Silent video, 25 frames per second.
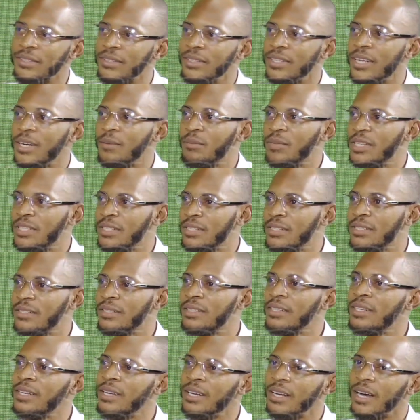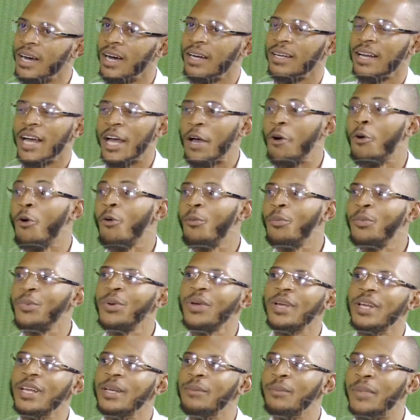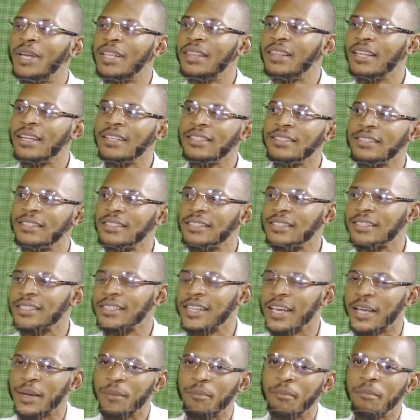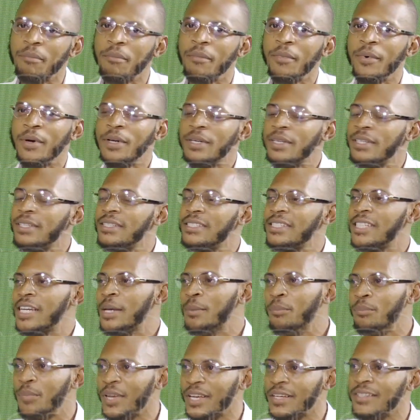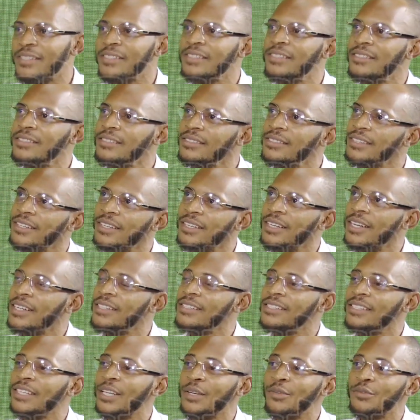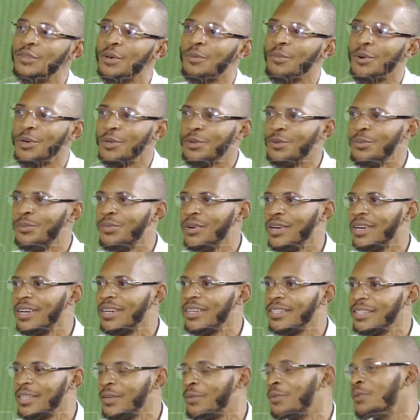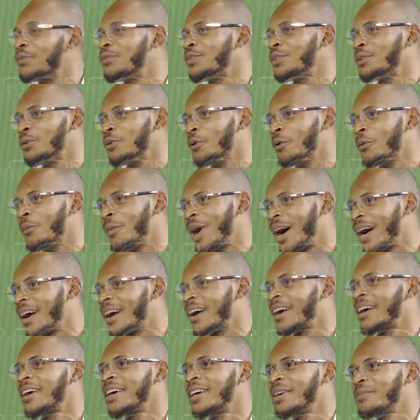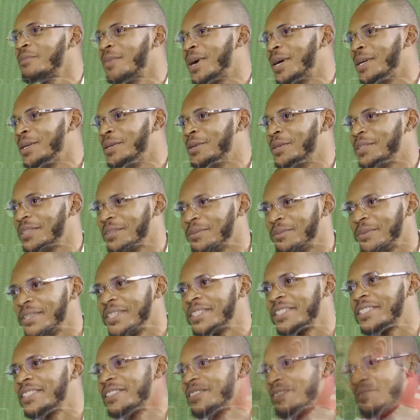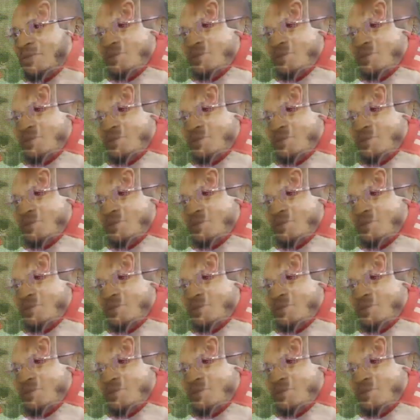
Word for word: really amazing. And I hope he maintains this same, this same pace. Let's see if somebody will break the 50 goal mark by Lionel Messi.